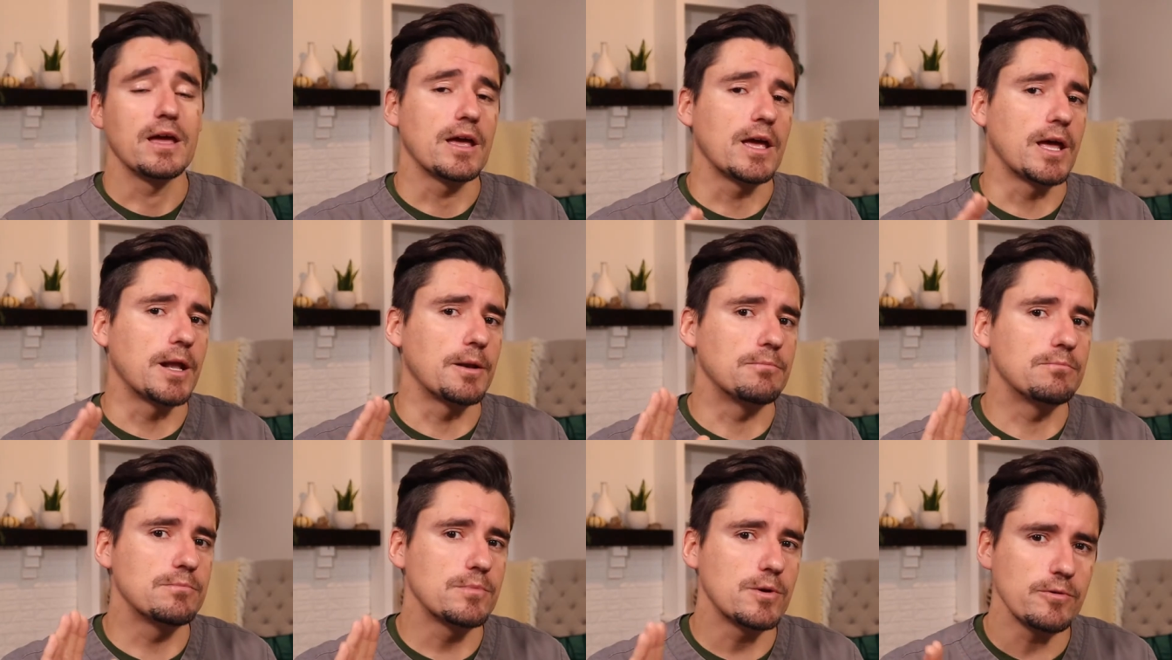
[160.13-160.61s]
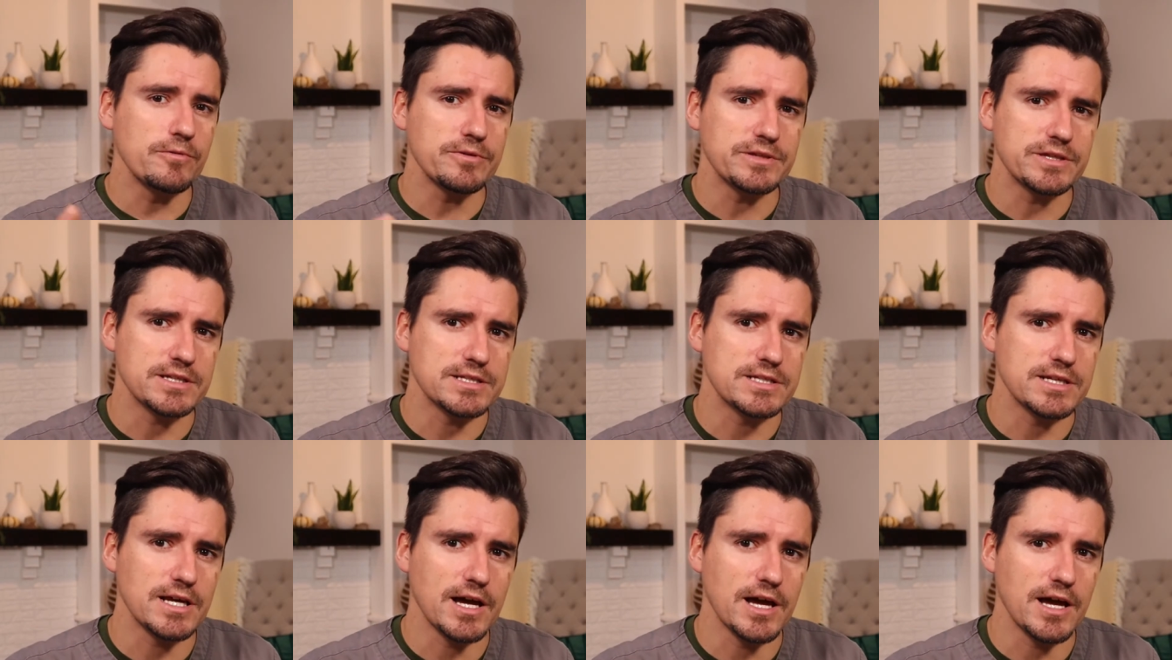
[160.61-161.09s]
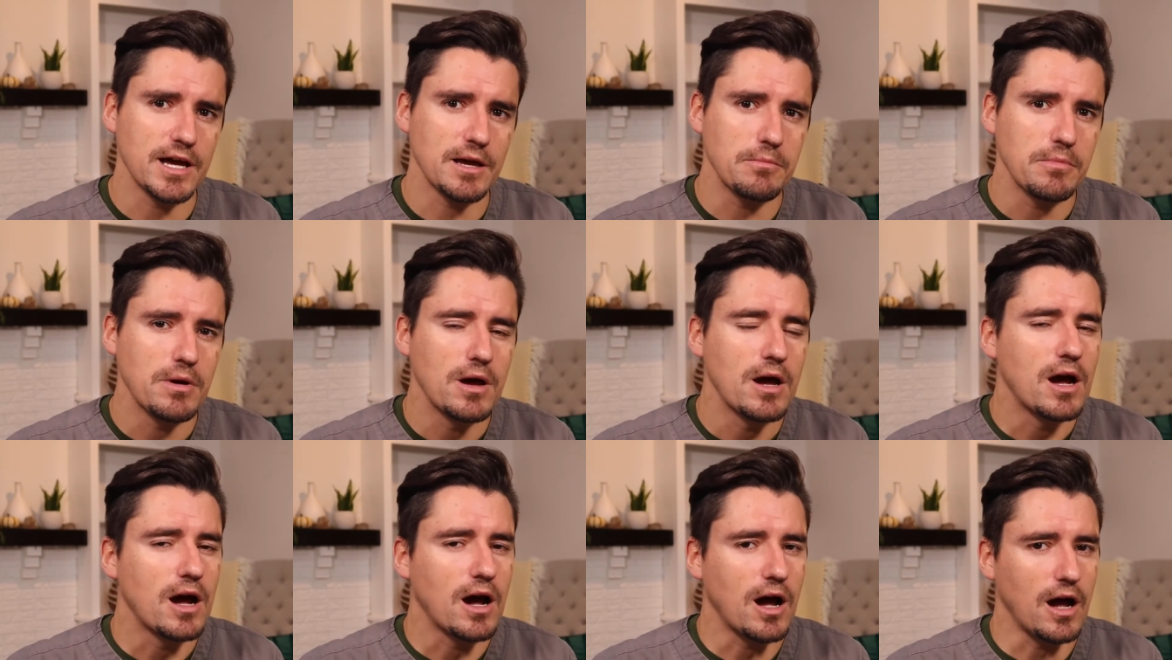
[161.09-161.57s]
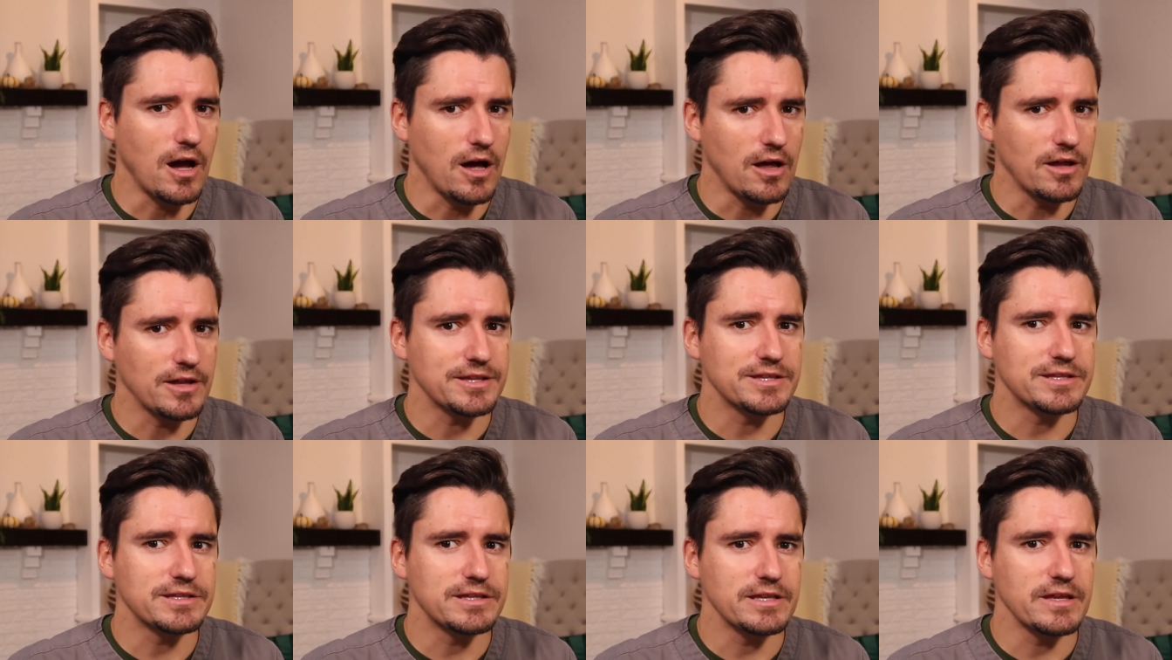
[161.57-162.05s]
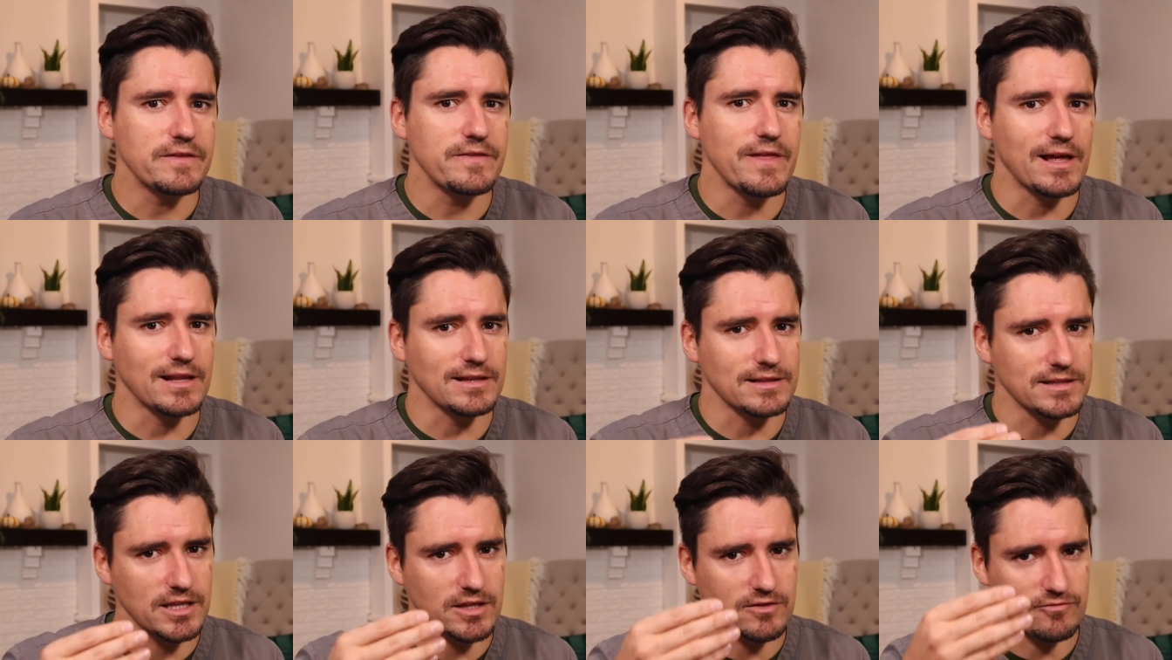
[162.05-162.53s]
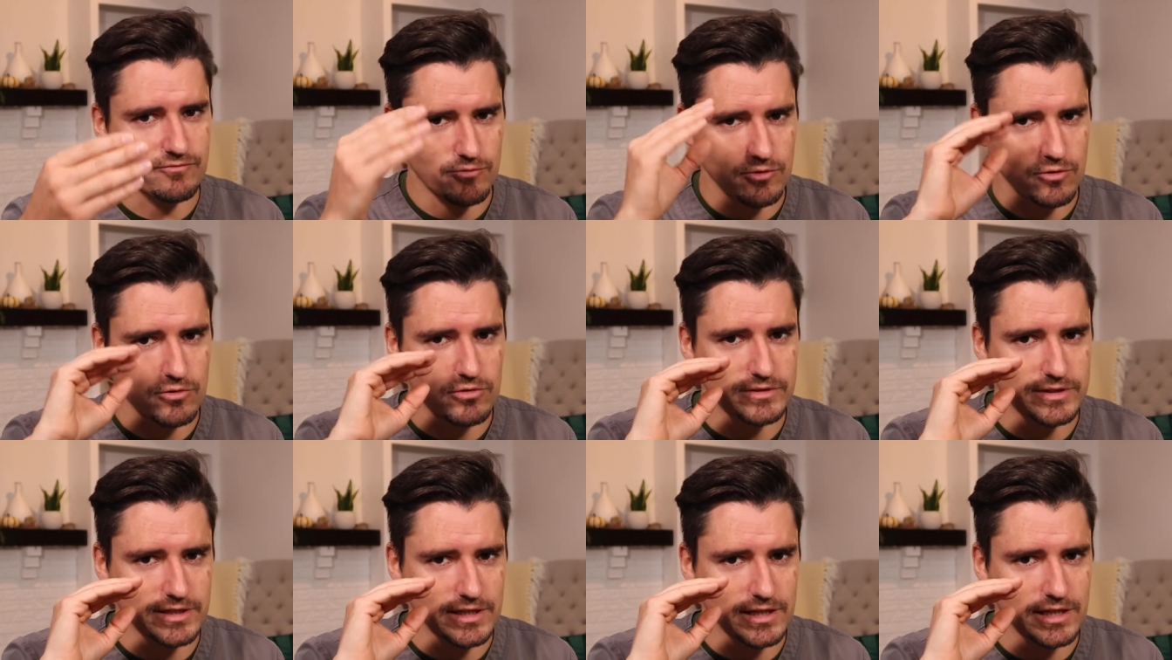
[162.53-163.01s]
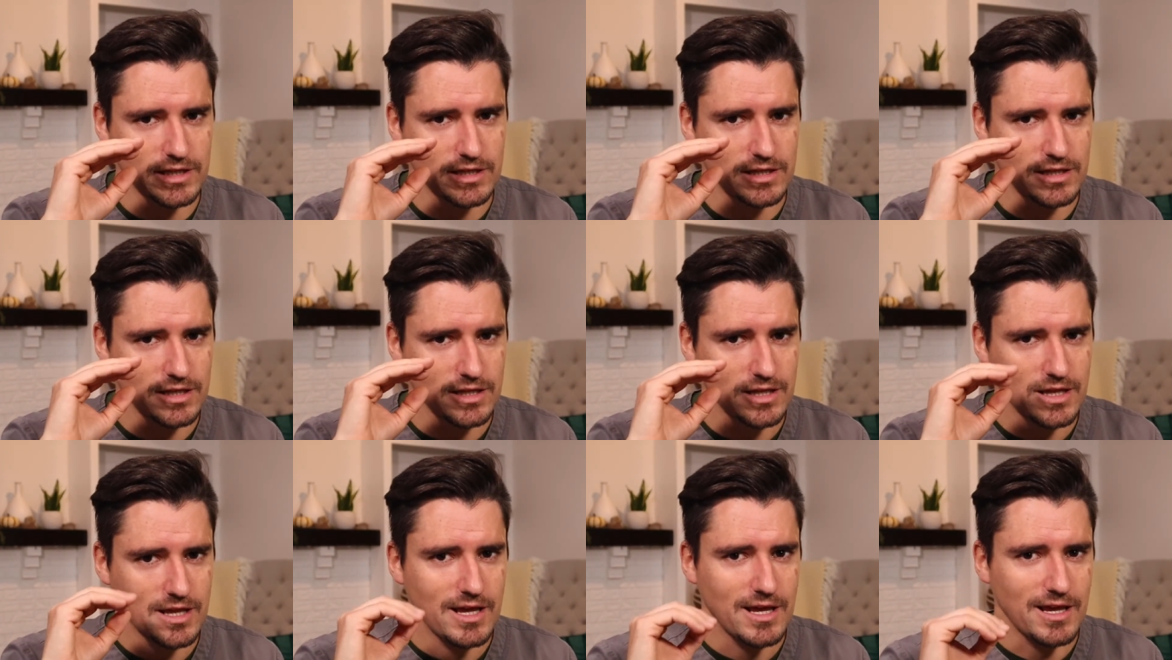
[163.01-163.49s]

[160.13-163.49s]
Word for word: And most of the time, I'll see that lid rolled in,